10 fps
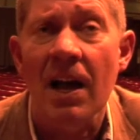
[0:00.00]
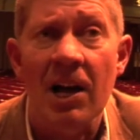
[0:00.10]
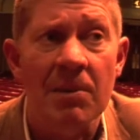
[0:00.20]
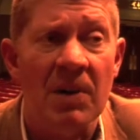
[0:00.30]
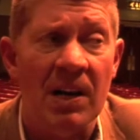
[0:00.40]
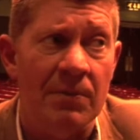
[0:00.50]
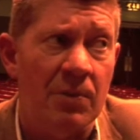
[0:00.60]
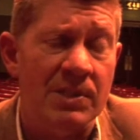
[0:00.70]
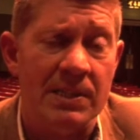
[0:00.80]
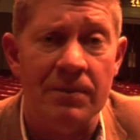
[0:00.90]
I love
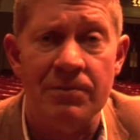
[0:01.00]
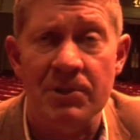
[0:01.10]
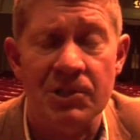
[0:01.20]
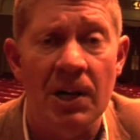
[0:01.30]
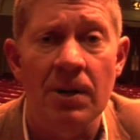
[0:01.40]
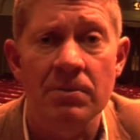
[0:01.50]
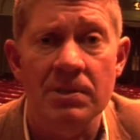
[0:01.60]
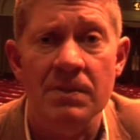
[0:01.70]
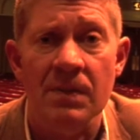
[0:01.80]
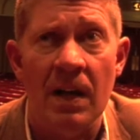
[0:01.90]
all the stuff from the
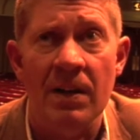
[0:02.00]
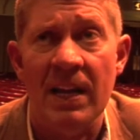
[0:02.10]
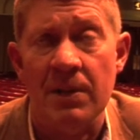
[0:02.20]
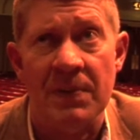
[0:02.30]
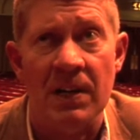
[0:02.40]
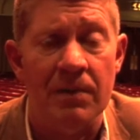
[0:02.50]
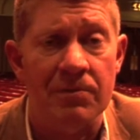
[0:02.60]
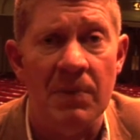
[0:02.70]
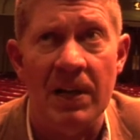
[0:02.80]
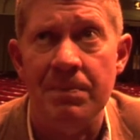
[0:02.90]
shows, and anything like
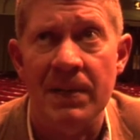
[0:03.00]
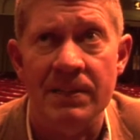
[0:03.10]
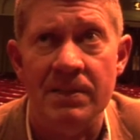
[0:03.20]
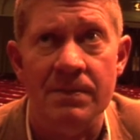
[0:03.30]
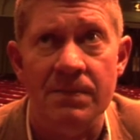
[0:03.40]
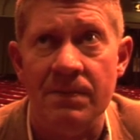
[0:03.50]
from Les Mis,